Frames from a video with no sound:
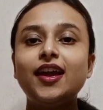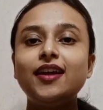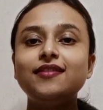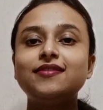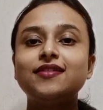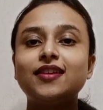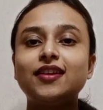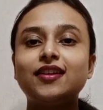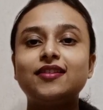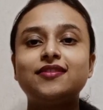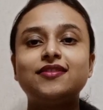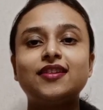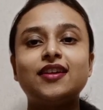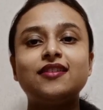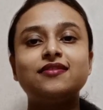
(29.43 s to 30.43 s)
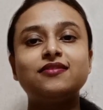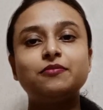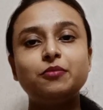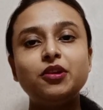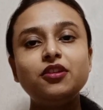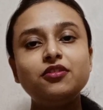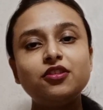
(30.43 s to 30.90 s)

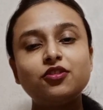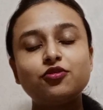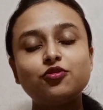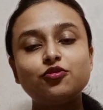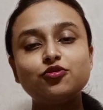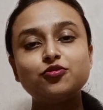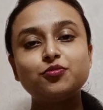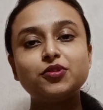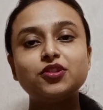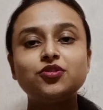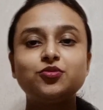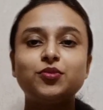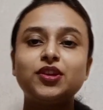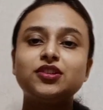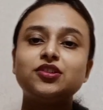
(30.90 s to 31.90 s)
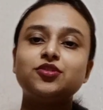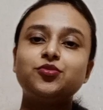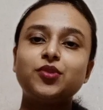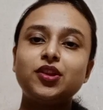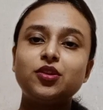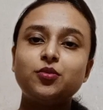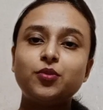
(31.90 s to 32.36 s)
SSSB Recruitment
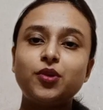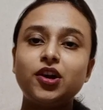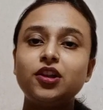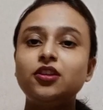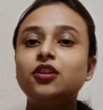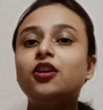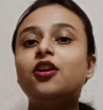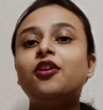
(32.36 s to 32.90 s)
2021